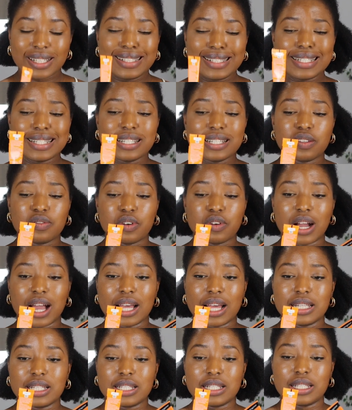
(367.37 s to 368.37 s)
This is for
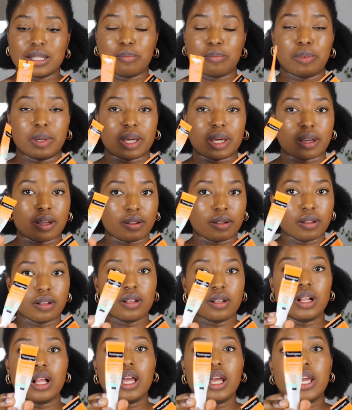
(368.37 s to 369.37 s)

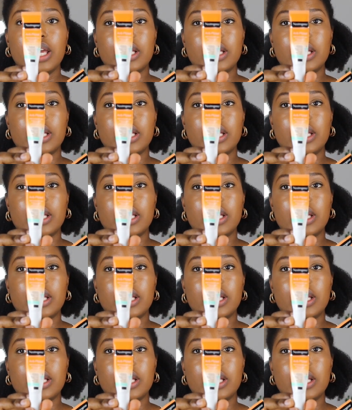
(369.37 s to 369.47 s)
anti-pickle.